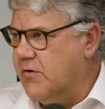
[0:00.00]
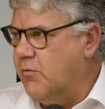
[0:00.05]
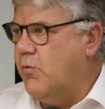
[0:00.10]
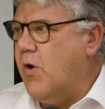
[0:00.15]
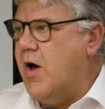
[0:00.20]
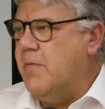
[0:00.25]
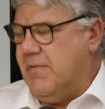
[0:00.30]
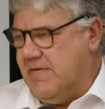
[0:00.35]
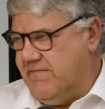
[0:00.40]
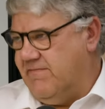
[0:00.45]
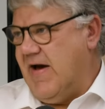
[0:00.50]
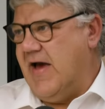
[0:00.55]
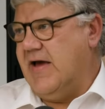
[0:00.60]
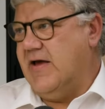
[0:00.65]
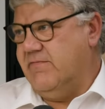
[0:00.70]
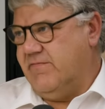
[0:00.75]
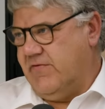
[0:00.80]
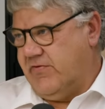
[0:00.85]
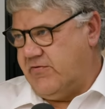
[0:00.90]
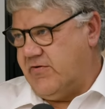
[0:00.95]
It won't be
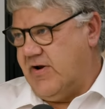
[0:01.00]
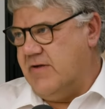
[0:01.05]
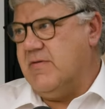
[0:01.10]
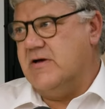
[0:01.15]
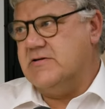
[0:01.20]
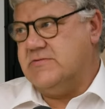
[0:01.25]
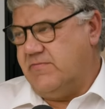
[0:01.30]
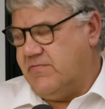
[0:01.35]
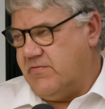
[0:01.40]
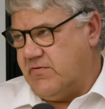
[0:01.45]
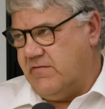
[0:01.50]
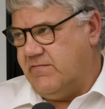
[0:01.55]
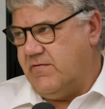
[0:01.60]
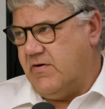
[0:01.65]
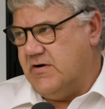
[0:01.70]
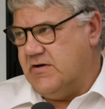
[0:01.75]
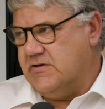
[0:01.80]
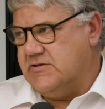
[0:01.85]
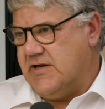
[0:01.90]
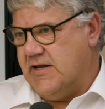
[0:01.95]
vacant for 3 months before I
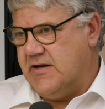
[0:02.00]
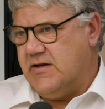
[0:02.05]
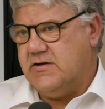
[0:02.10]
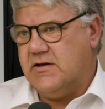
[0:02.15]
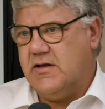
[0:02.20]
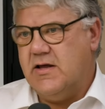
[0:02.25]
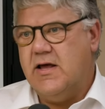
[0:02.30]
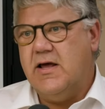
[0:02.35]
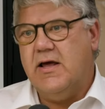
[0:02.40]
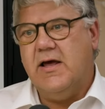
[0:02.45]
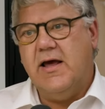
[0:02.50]
find a tenant.